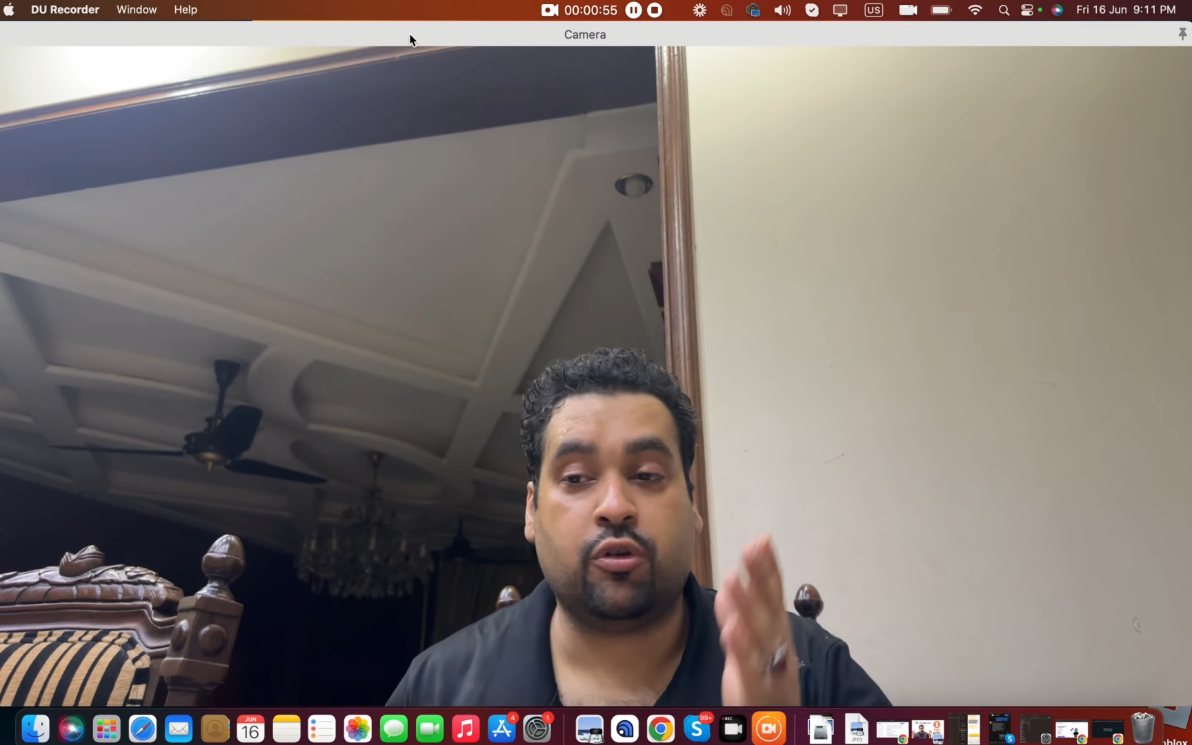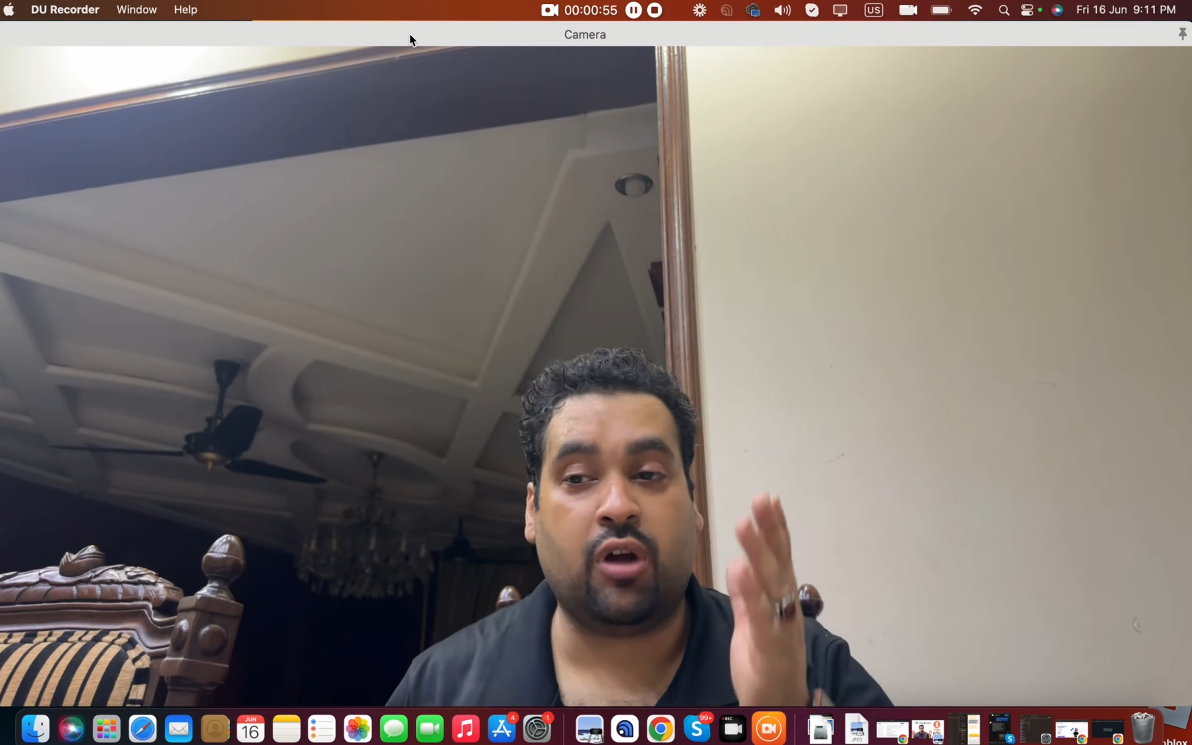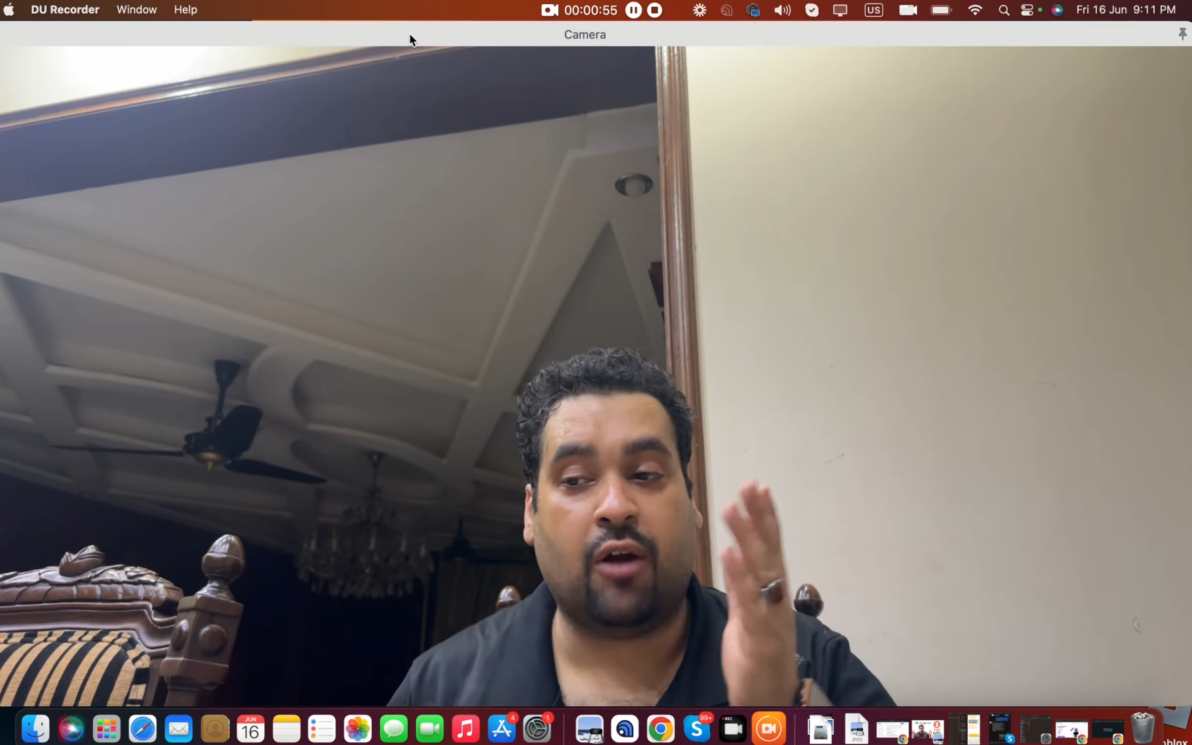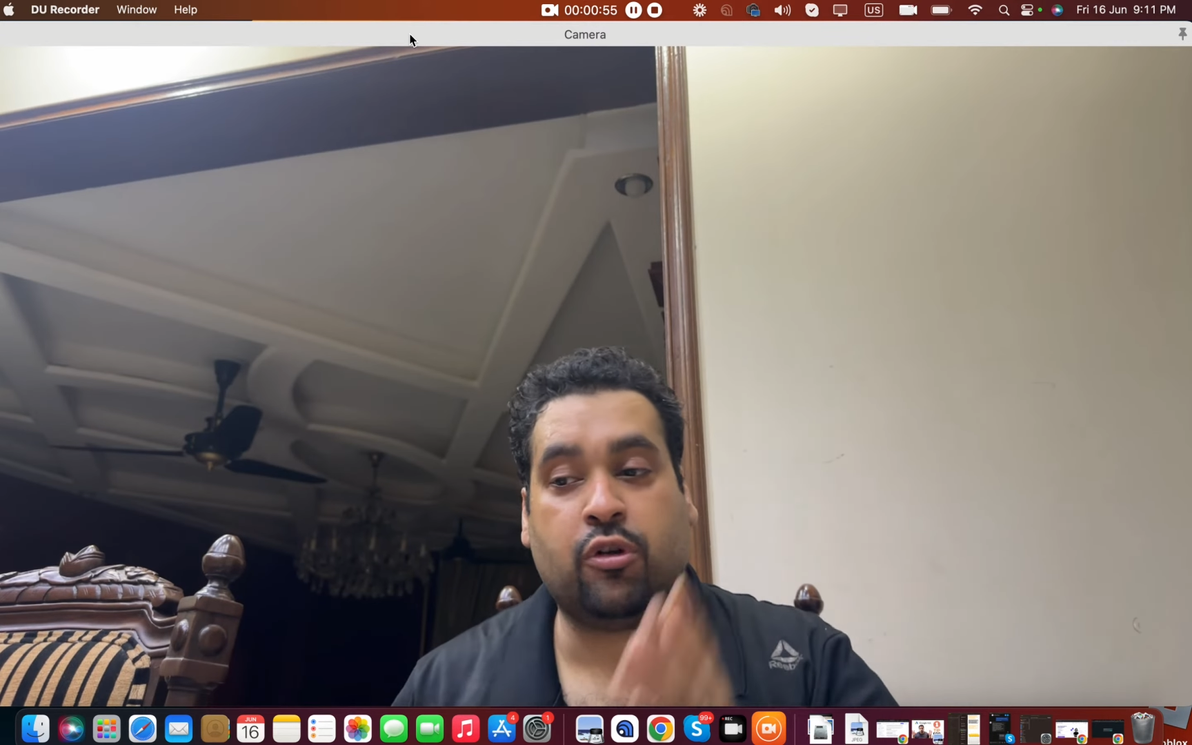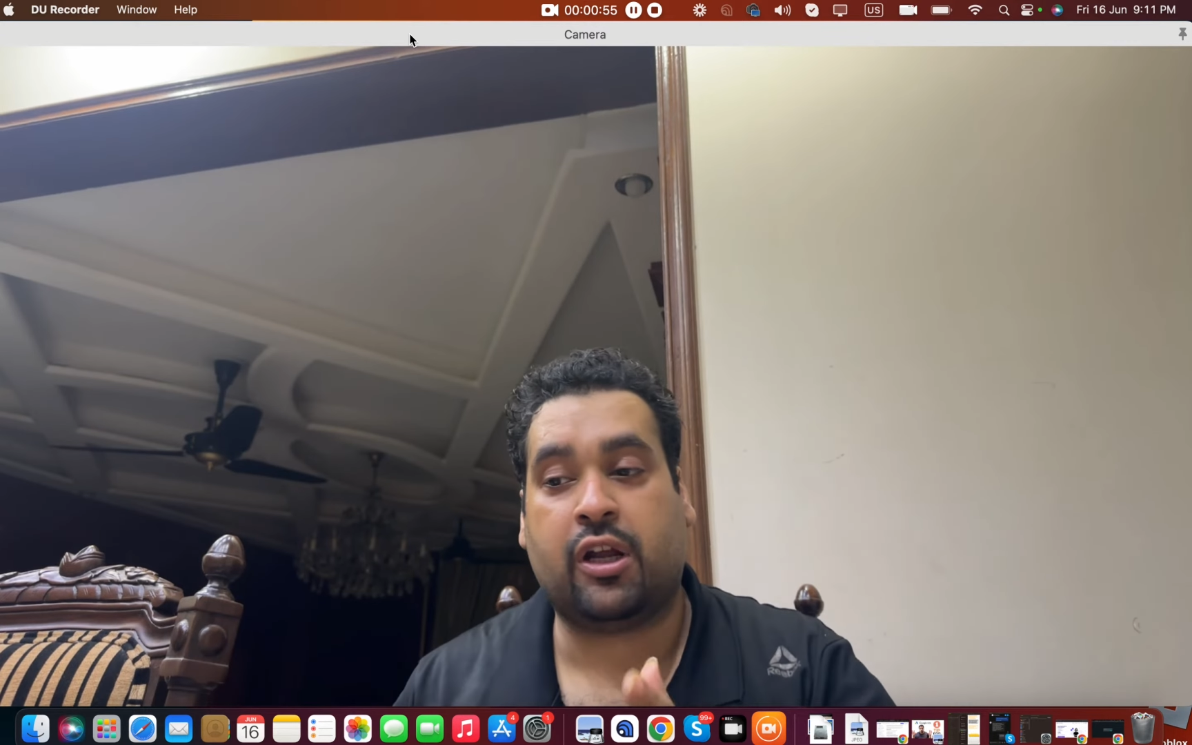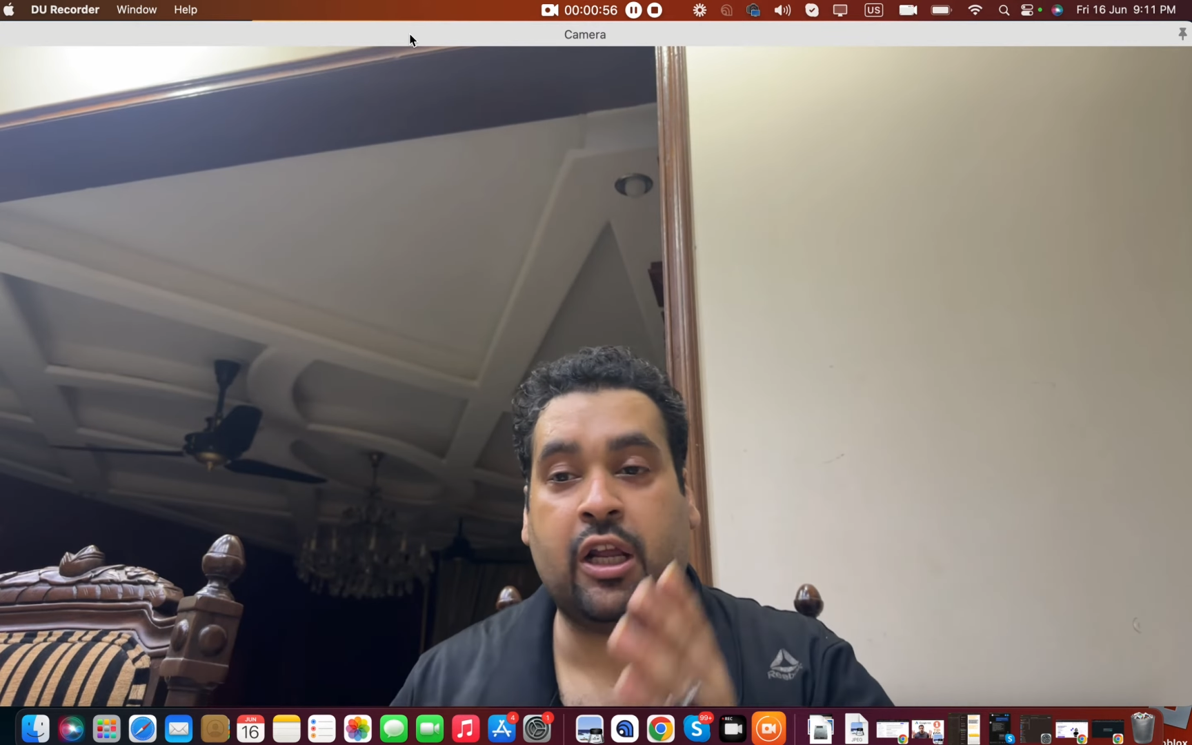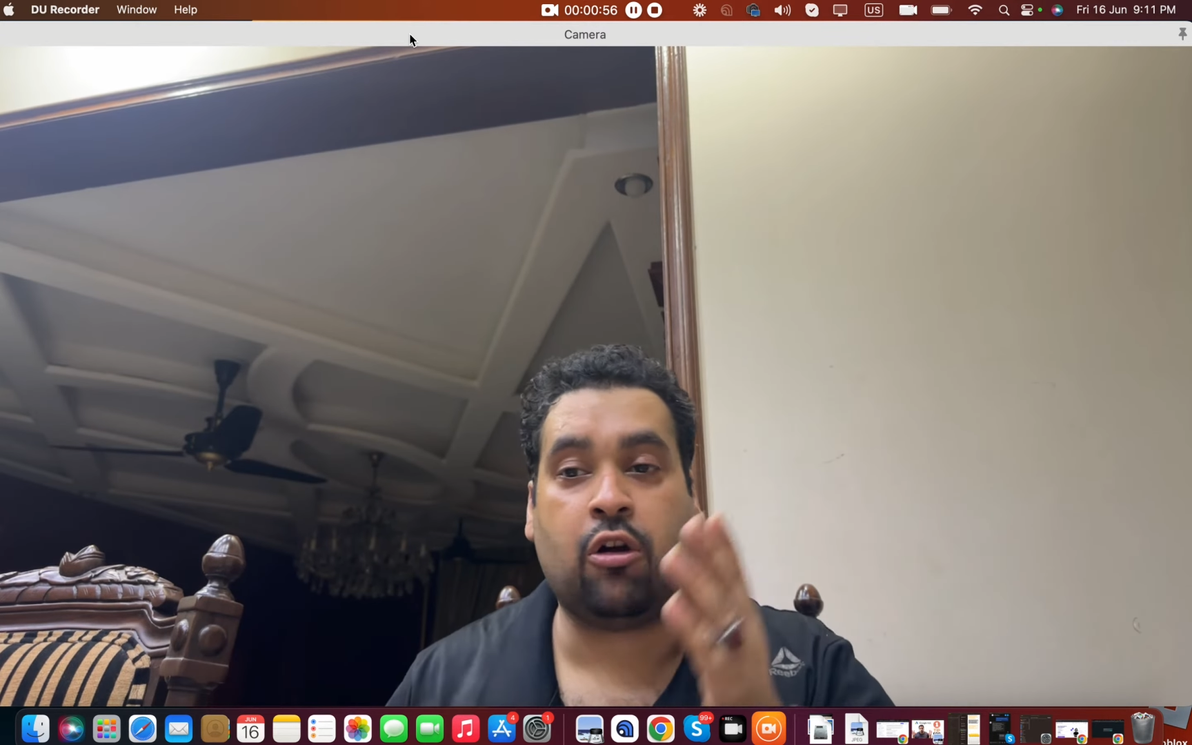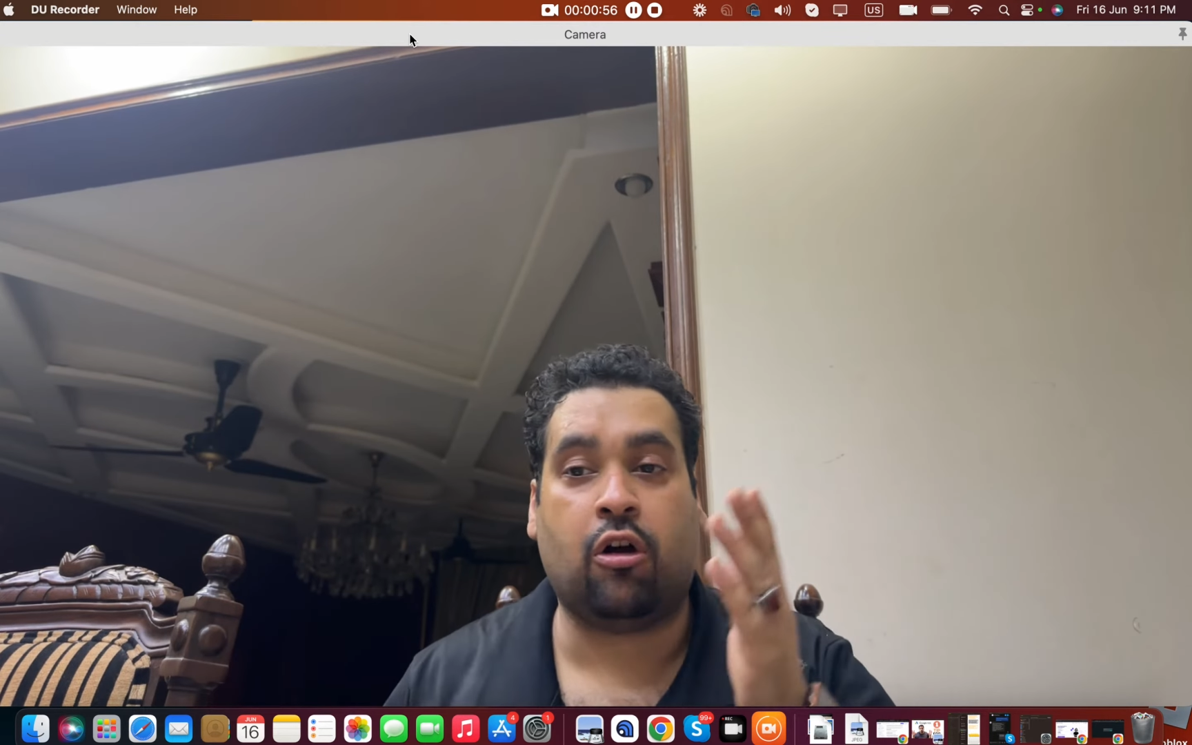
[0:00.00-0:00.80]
you have to click